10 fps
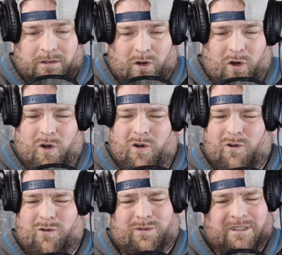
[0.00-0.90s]

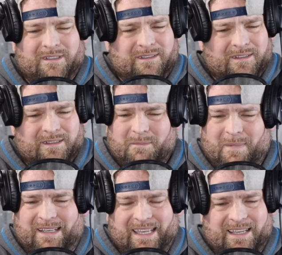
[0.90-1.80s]
Ooh,
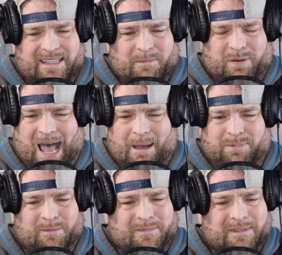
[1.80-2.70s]
Mungia is the problem.